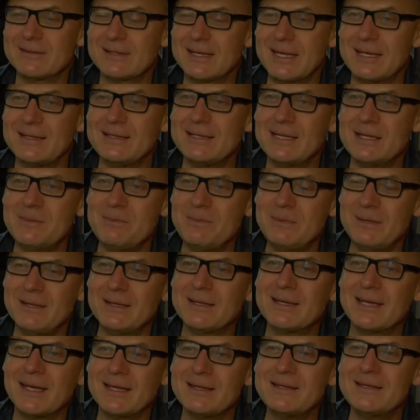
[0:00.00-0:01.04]
Can that be,
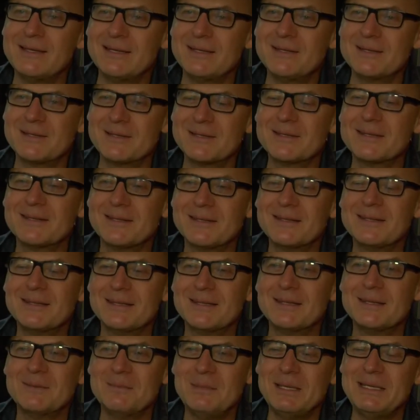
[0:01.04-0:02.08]
can that
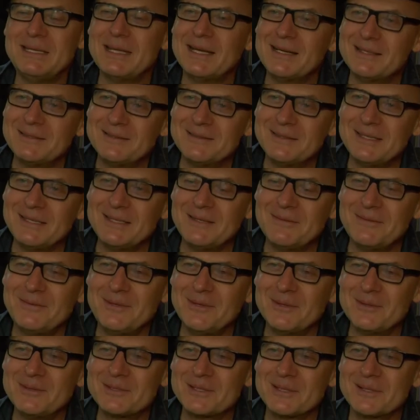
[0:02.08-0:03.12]
be done in the
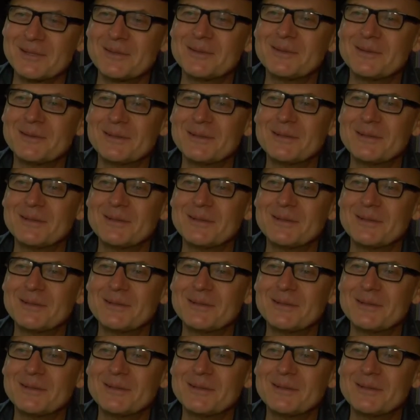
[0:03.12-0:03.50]
future.